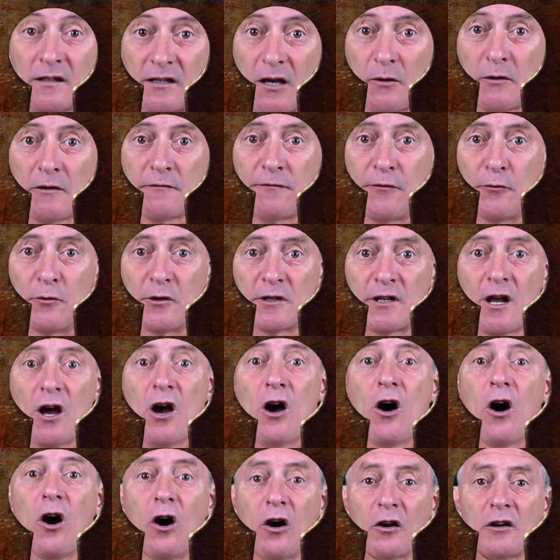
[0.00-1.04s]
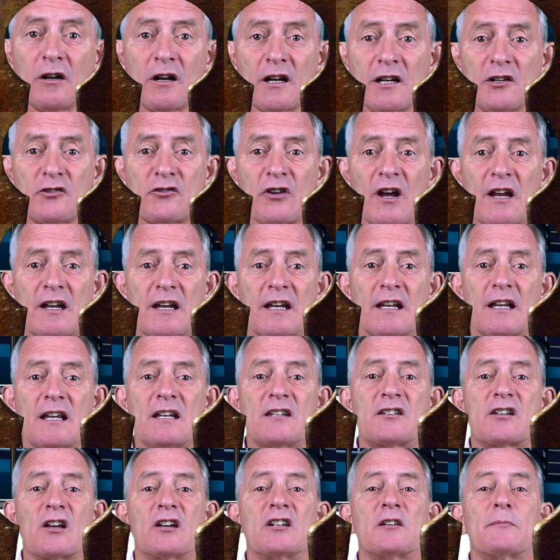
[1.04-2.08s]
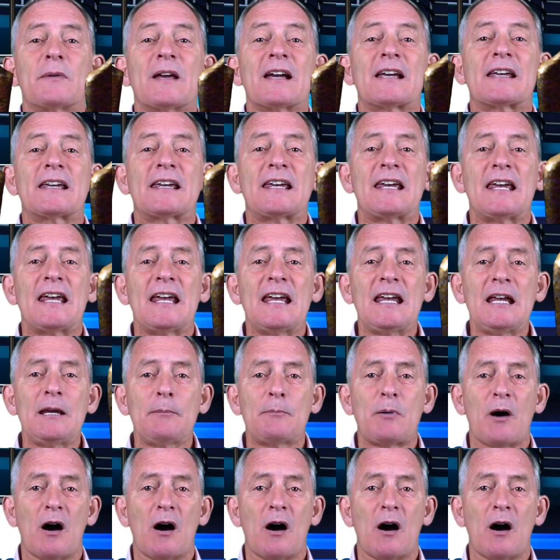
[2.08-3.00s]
Going forward, online training is going to be a key